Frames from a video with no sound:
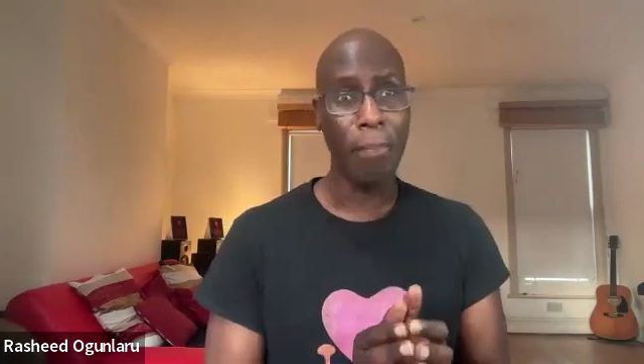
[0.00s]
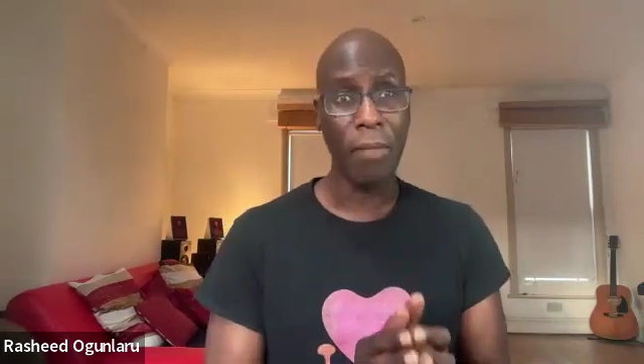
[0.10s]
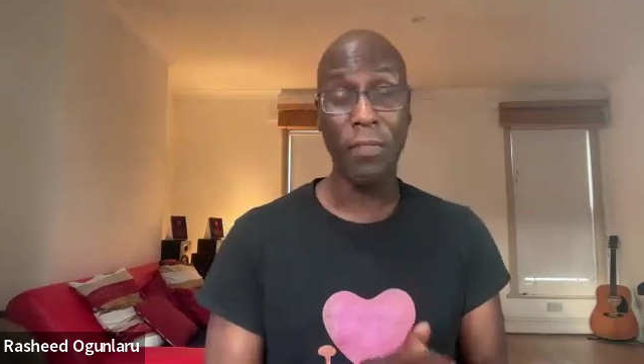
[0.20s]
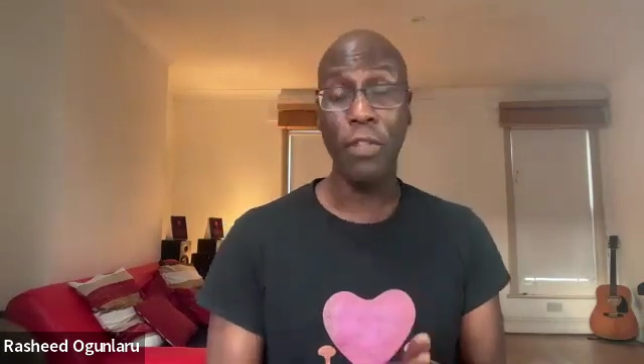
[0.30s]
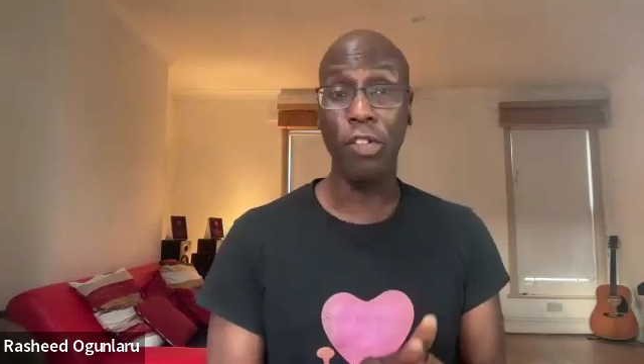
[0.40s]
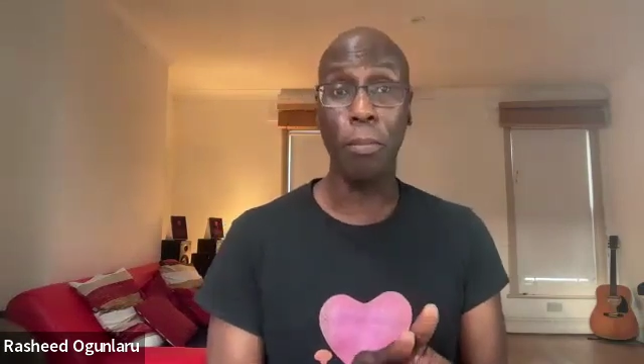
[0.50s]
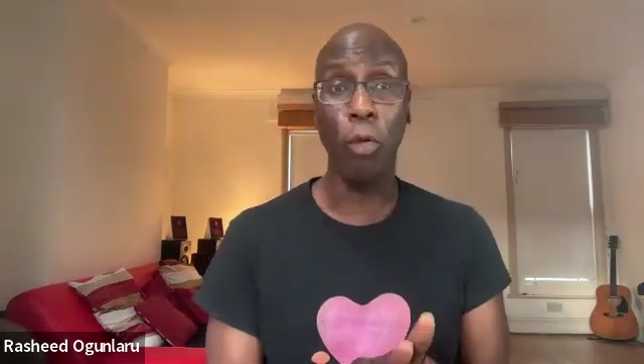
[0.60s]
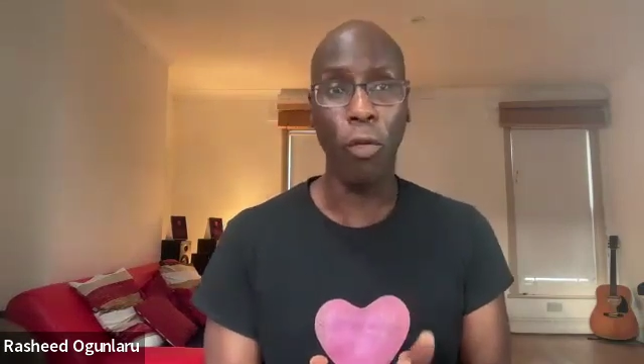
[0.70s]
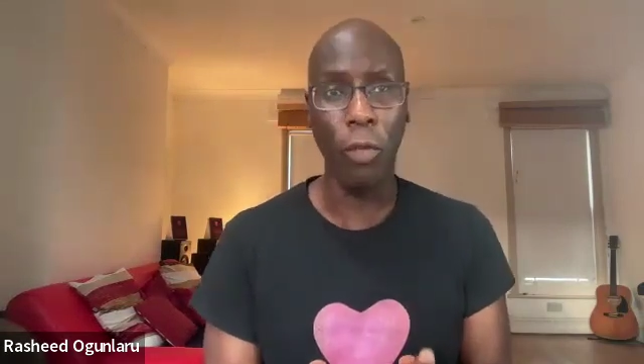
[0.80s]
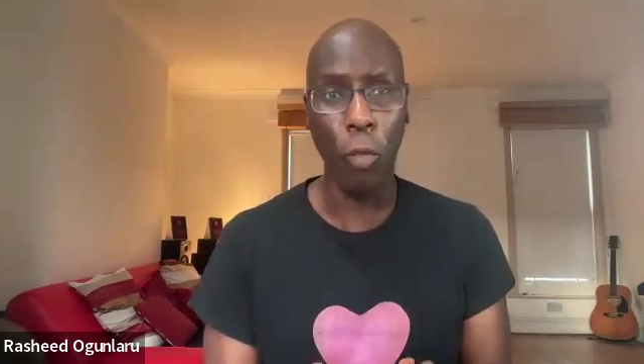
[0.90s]
If there's
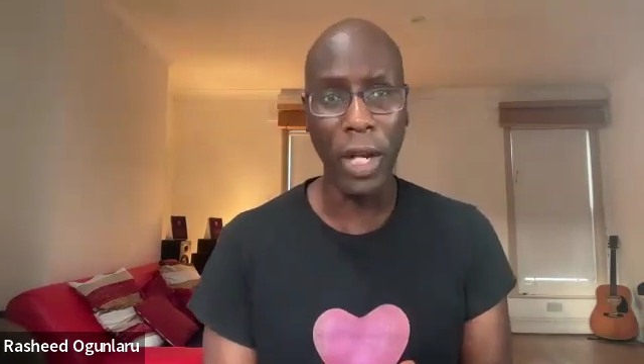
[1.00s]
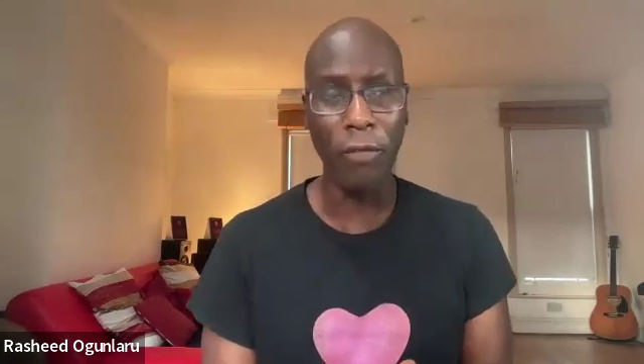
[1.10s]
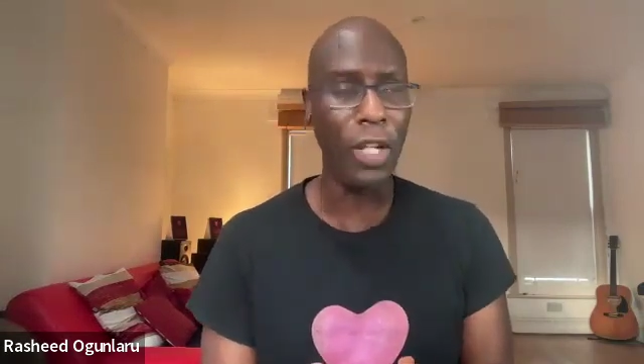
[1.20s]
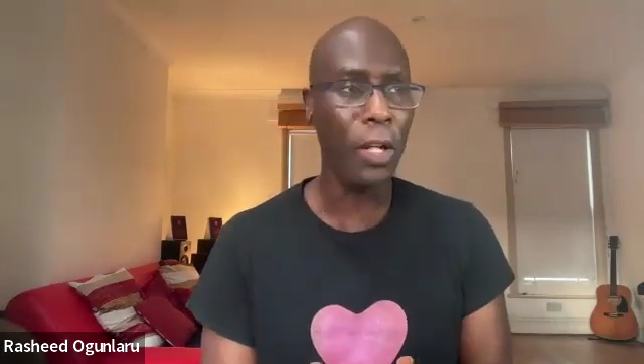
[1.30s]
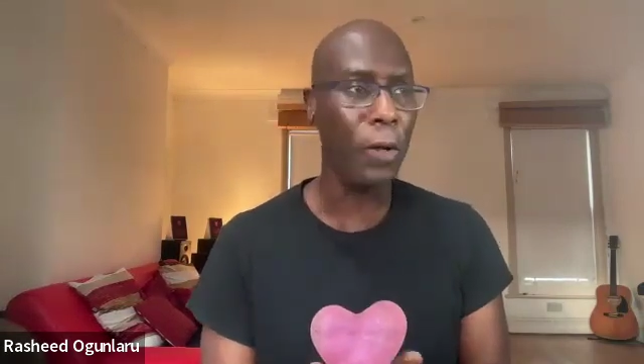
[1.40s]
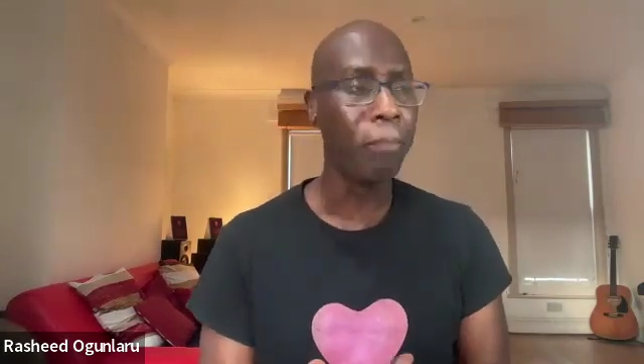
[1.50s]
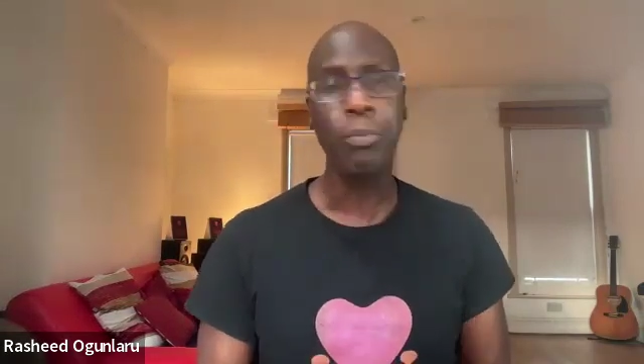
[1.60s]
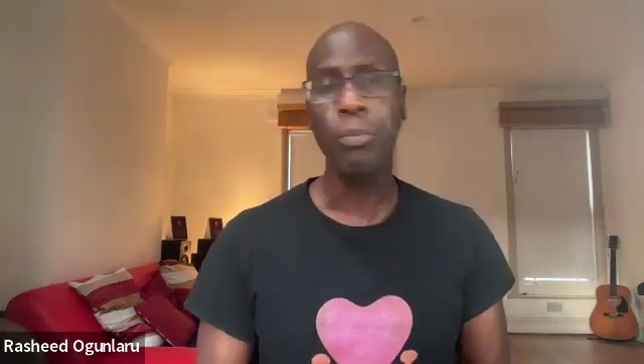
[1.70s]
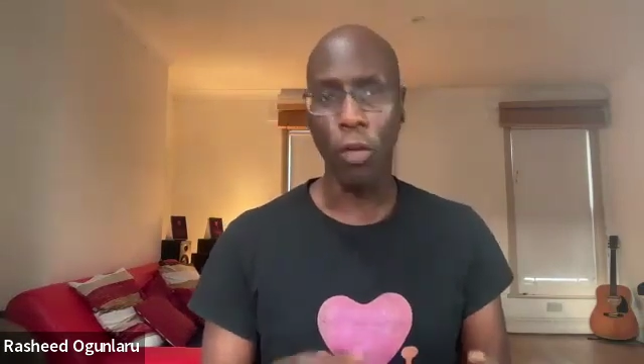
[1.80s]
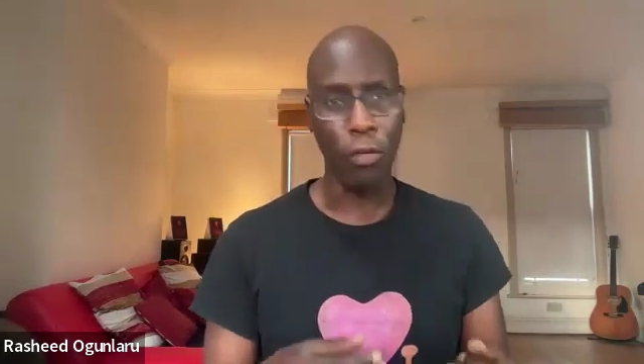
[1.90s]
more than one of you,
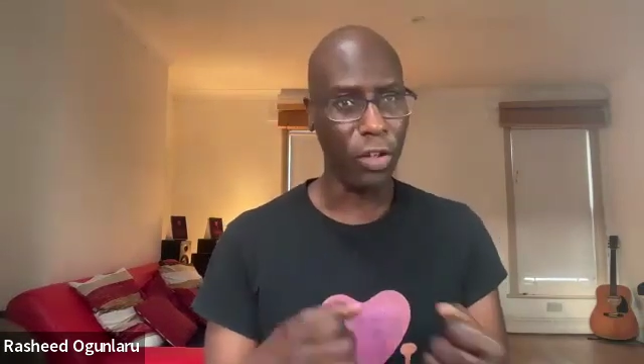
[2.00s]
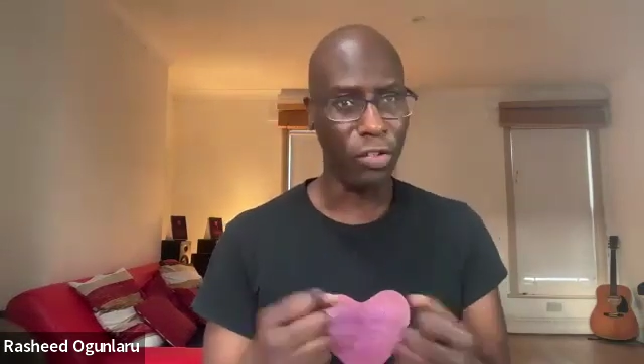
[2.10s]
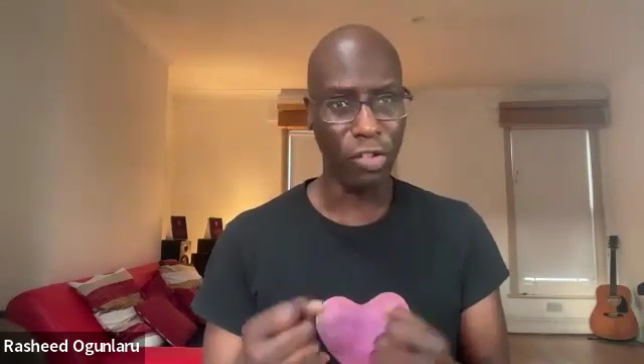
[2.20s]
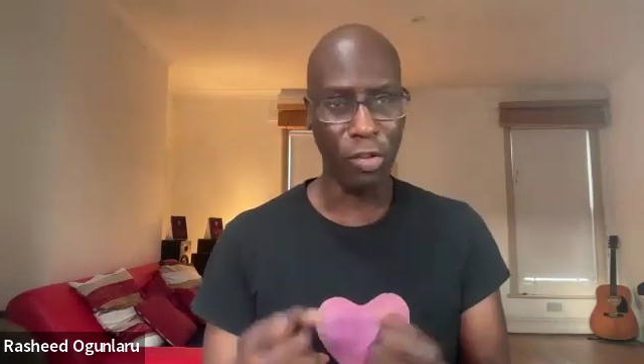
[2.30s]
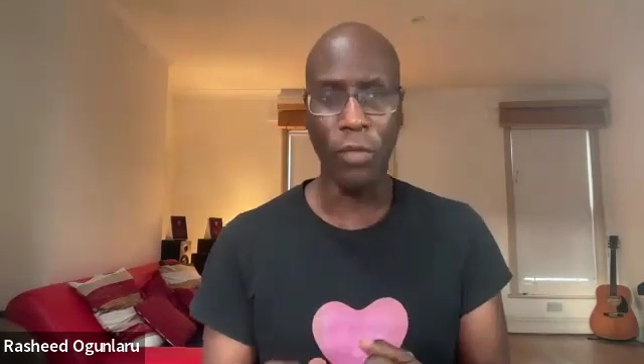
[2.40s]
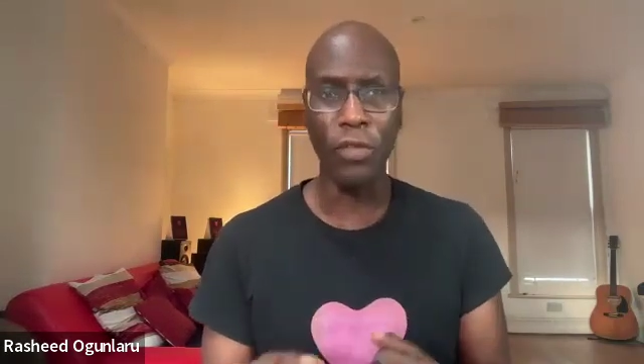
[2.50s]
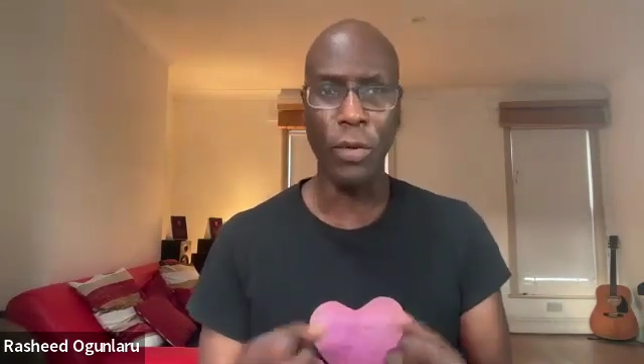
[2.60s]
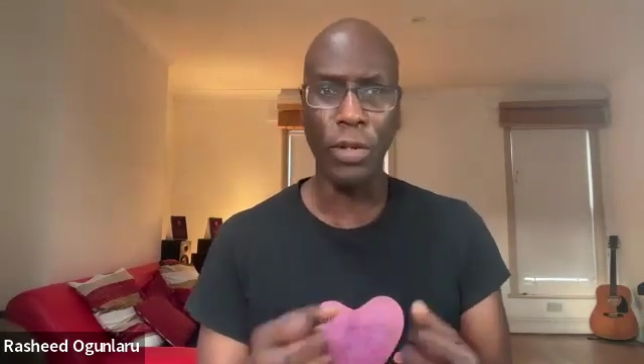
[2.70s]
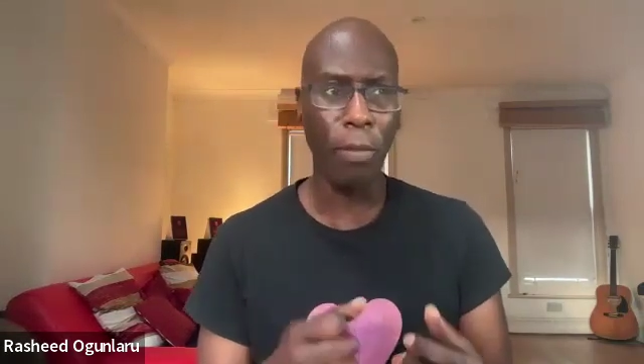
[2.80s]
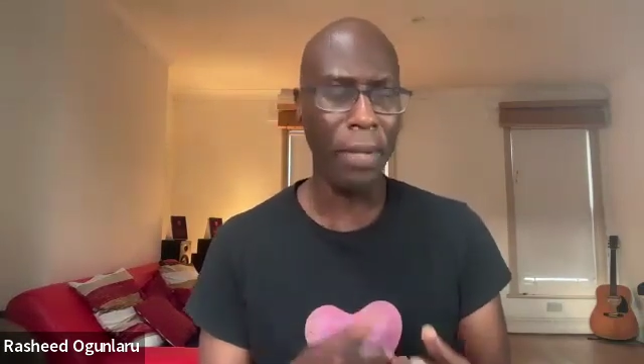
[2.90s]
or if there's two of you
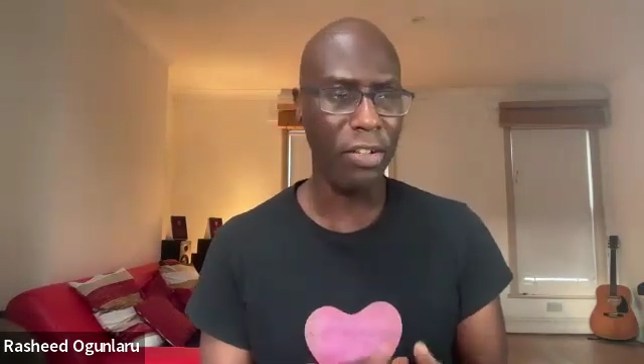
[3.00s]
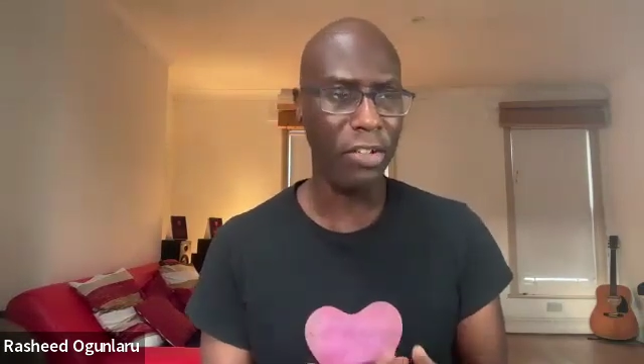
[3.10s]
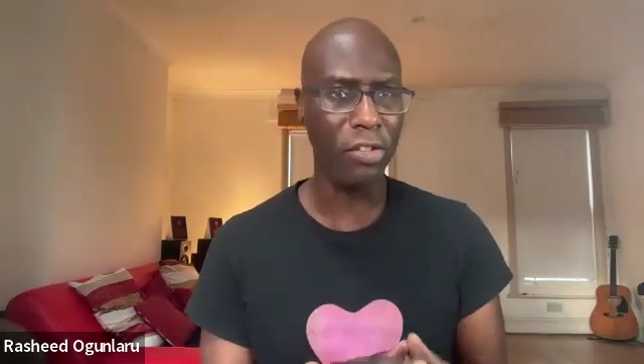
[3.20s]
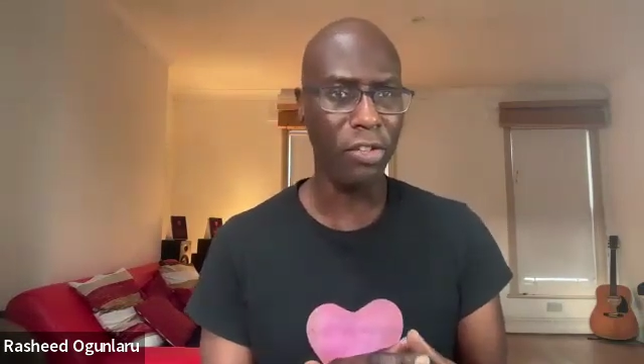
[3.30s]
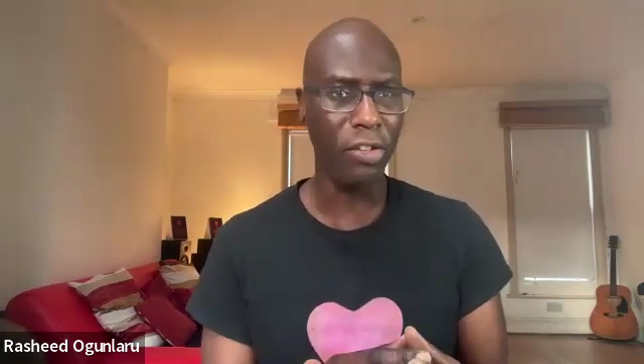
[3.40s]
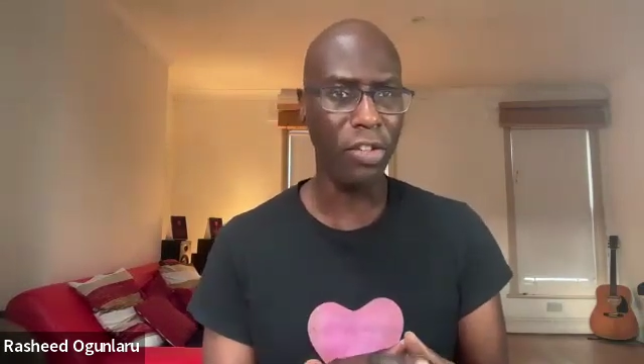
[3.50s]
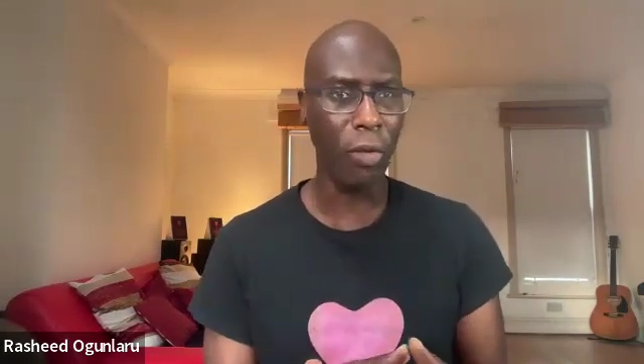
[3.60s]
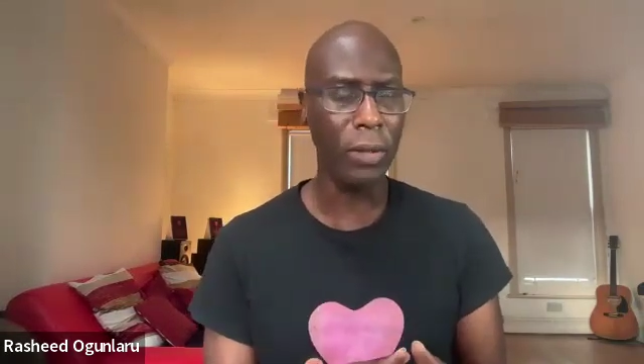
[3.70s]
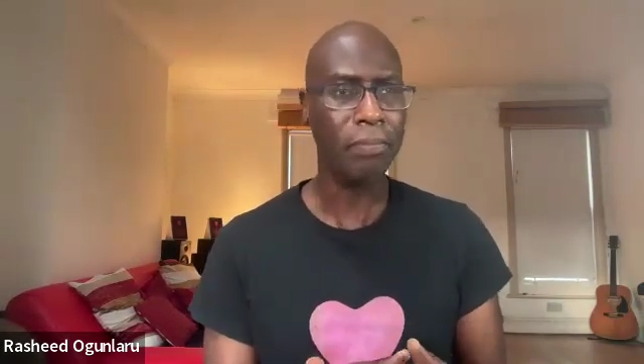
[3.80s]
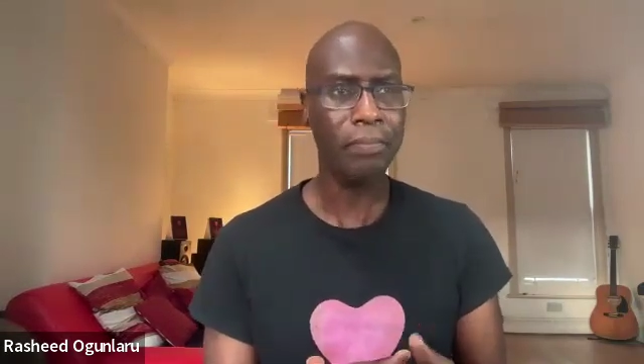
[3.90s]
in your business, and
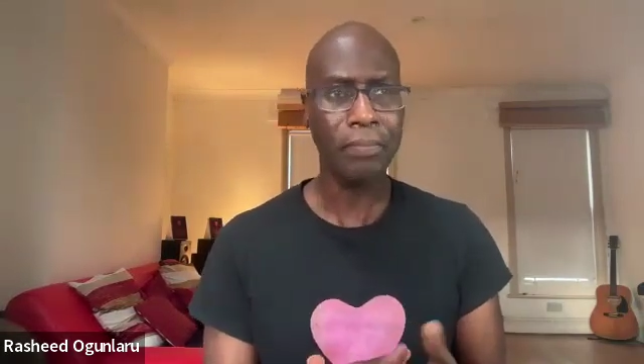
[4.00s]
so on.